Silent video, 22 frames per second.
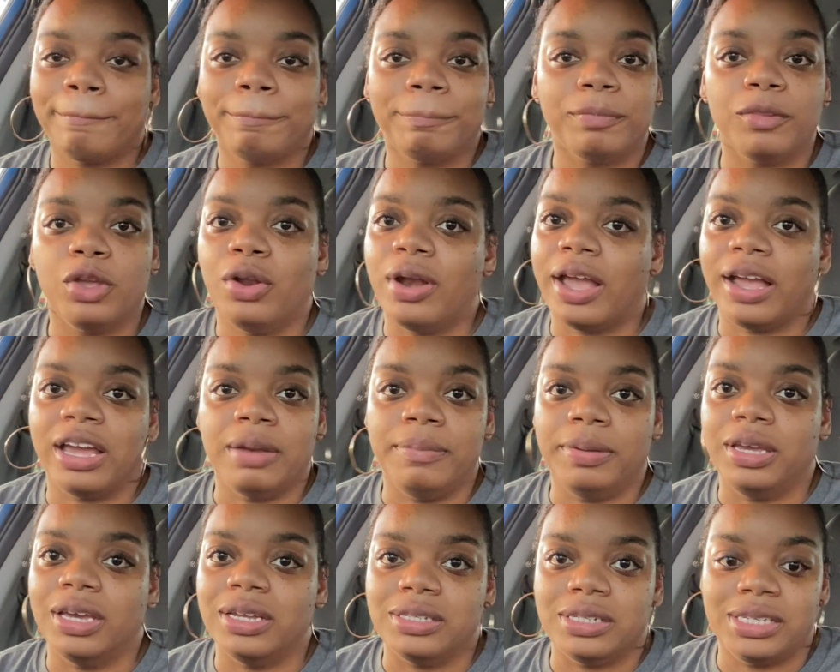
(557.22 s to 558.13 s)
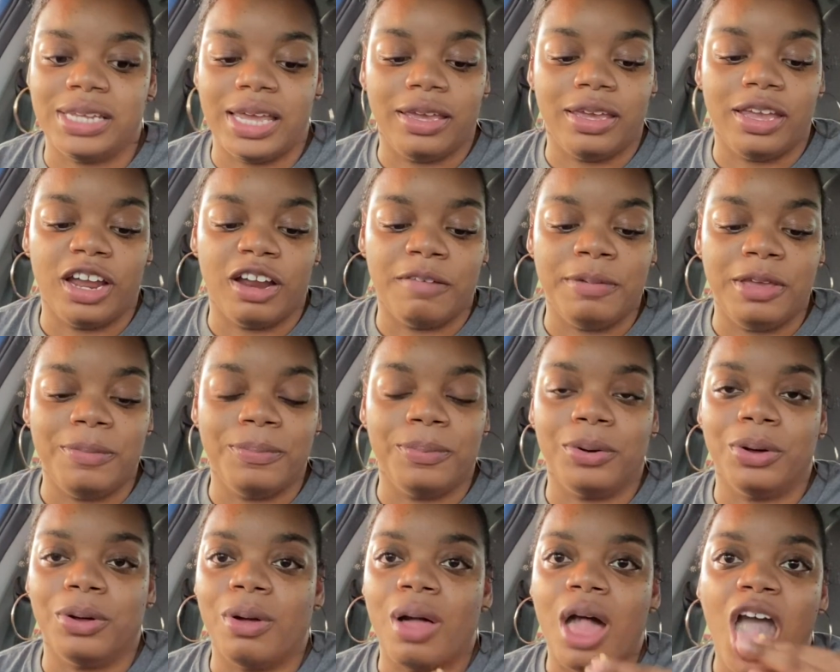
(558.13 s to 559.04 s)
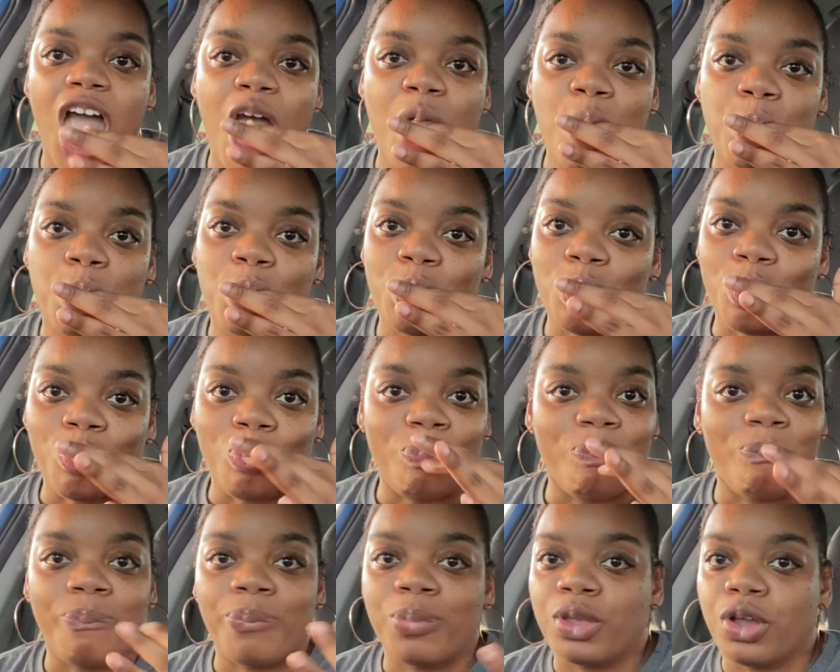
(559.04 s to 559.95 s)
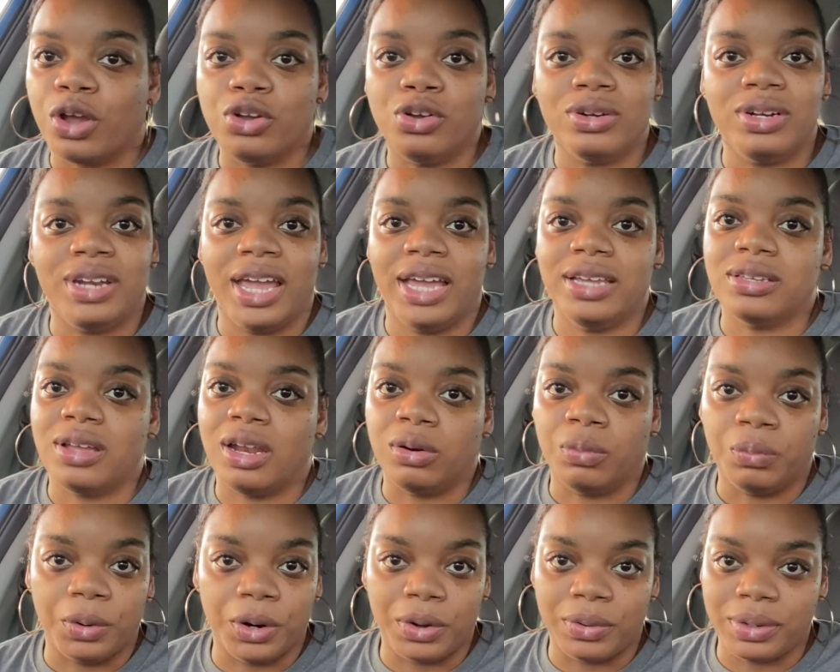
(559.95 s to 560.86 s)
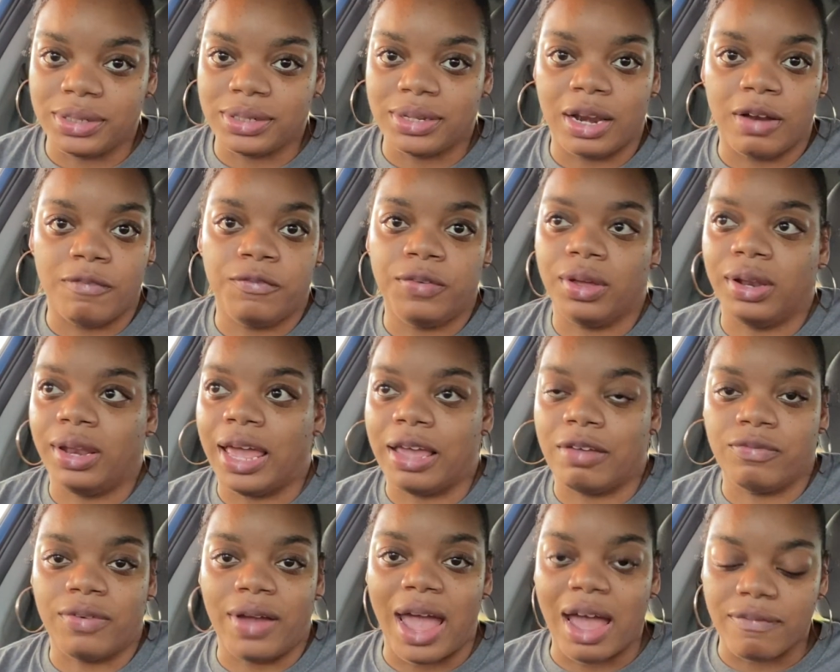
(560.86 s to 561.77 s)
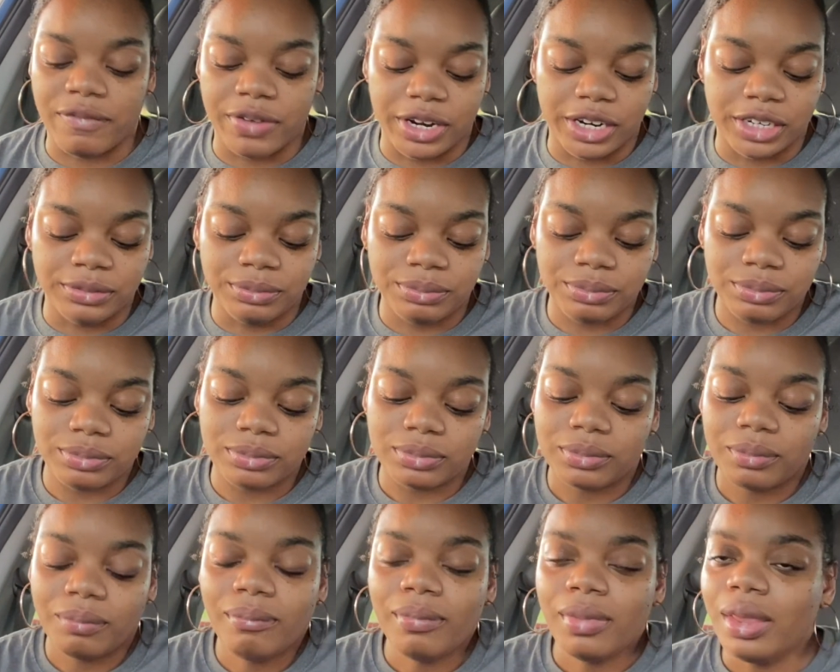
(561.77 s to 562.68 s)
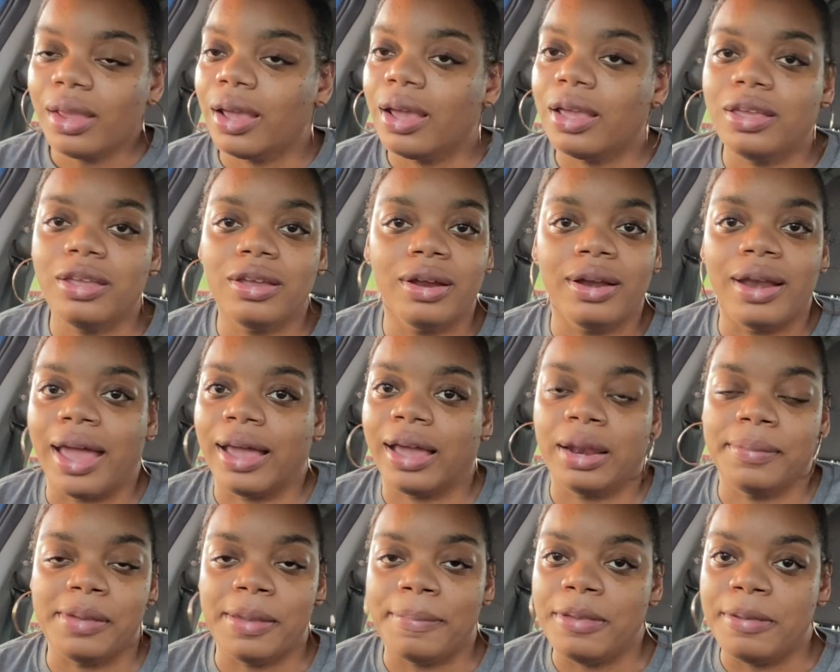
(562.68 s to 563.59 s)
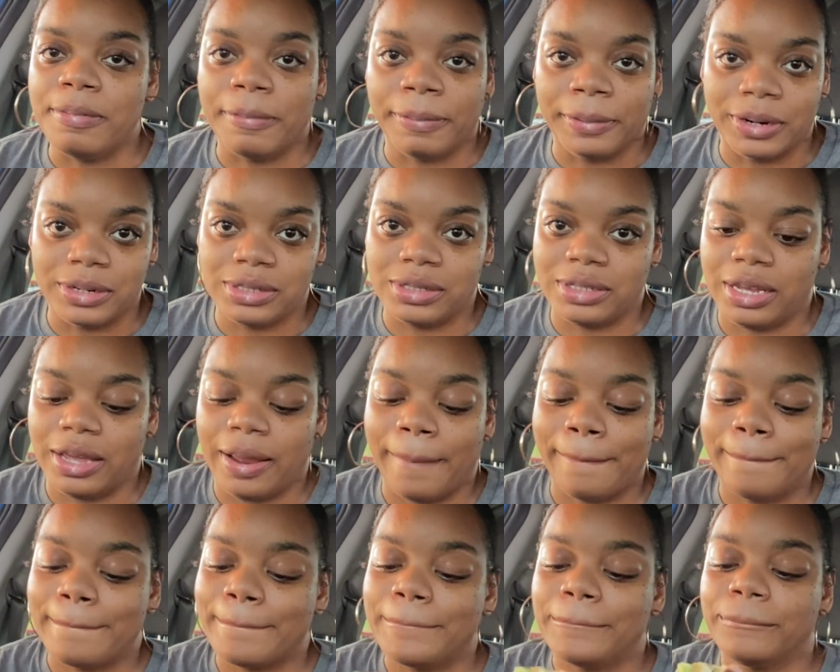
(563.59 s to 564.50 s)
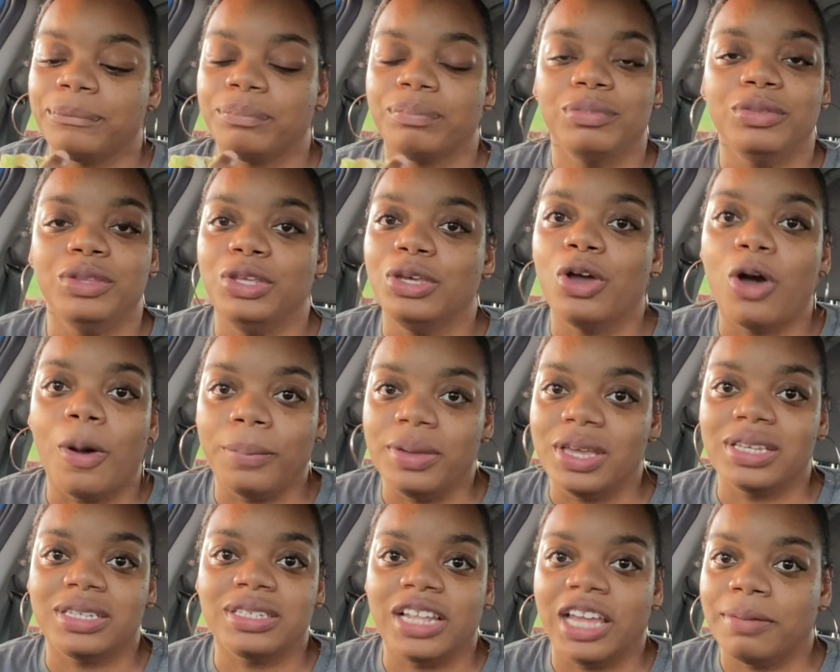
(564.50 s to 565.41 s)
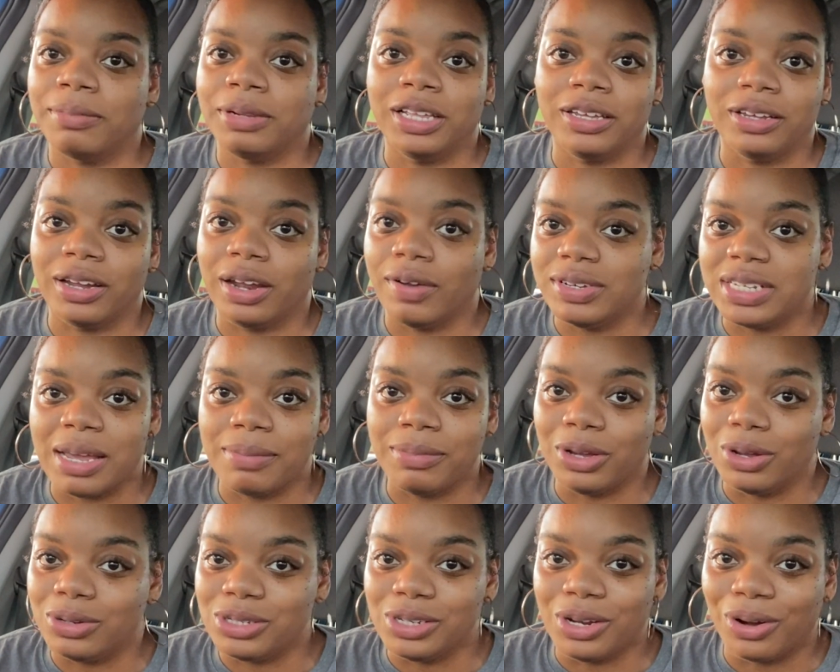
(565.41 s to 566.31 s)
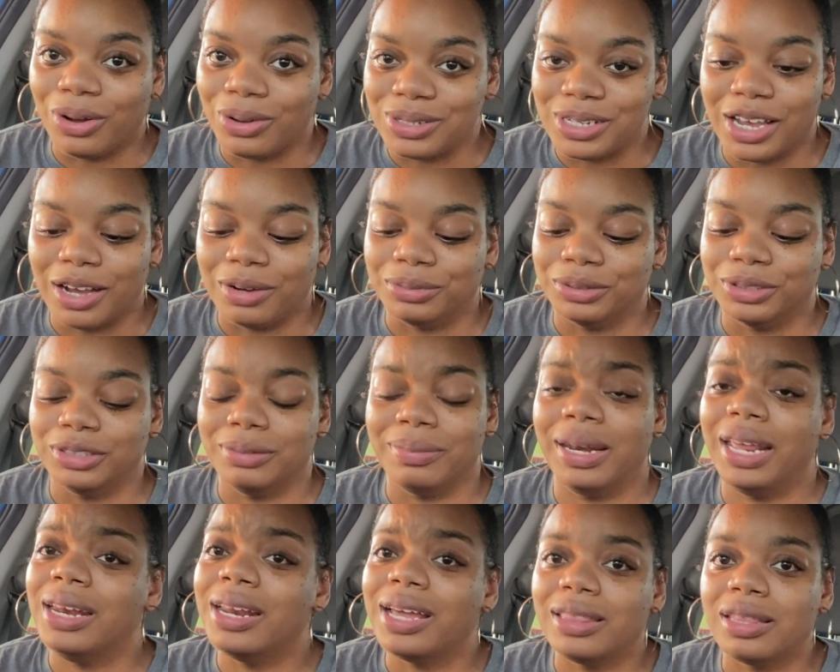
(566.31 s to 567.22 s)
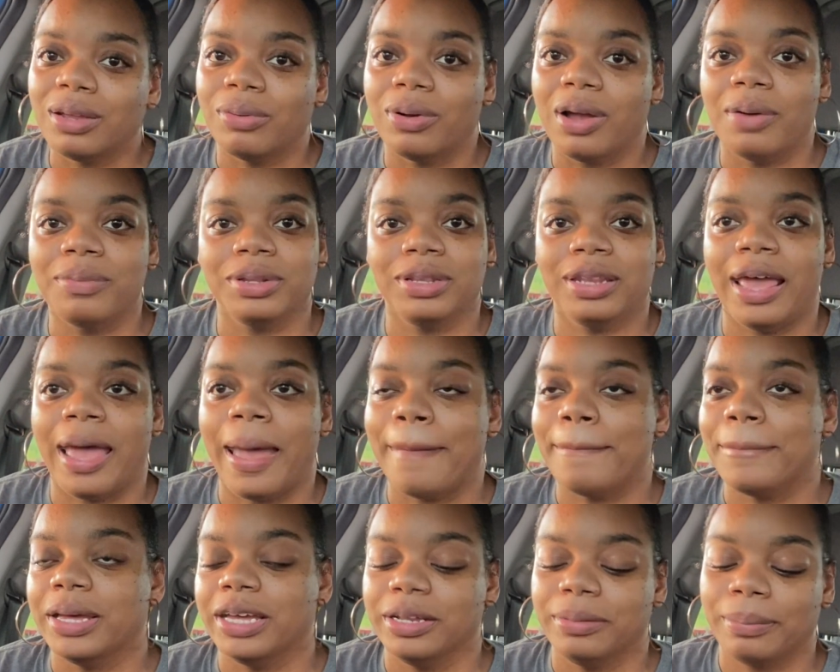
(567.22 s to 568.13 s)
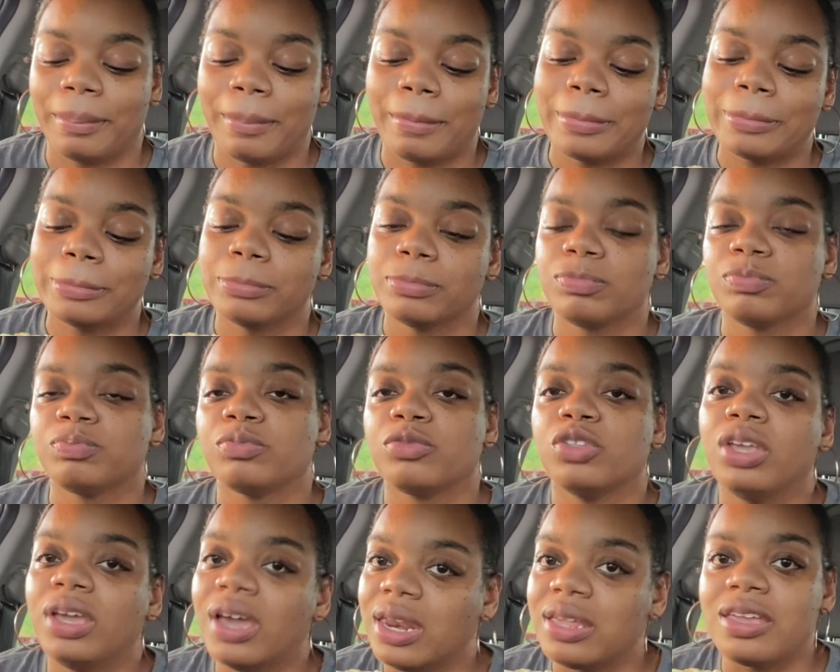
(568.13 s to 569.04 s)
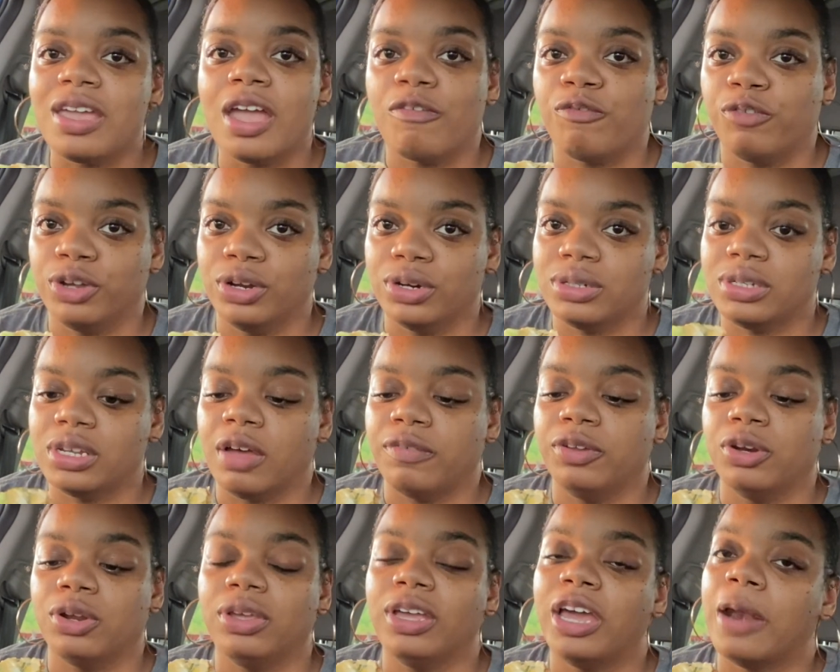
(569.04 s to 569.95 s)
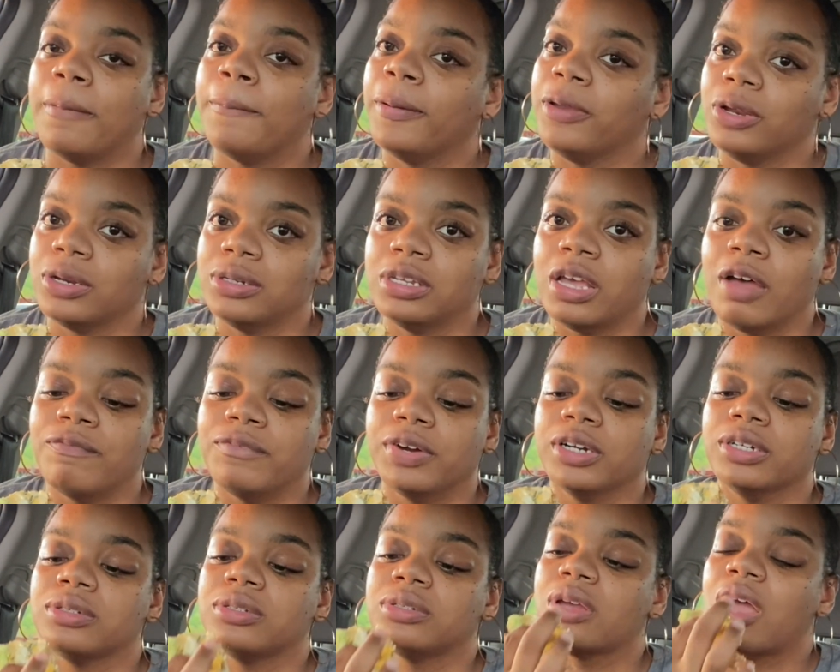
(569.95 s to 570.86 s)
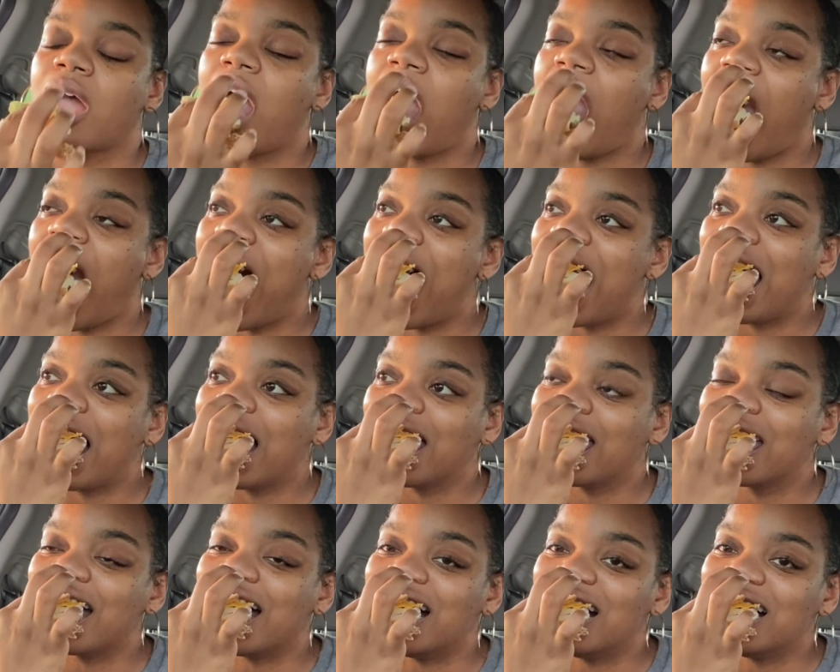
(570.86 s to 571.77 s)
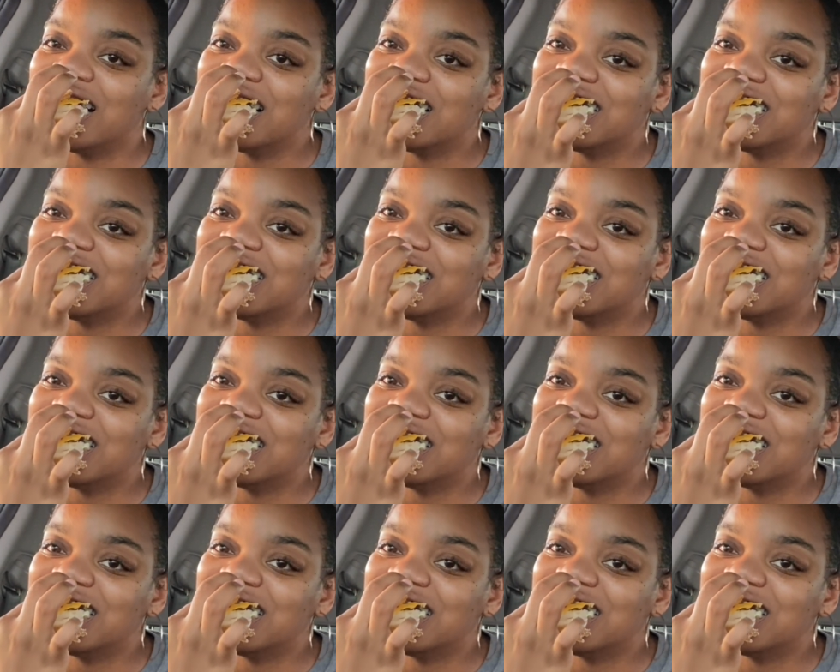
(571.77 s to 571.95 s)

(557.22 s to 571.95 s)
you're not going to be good to take care of people. Your days on the road is going to feel like forever. You're not going to be a people person. You're going to be a slam clicker every time you go to your hotel room. And ain't nothing wrong with that, but you got to care for yourself. You know, you got to put yourself first. So,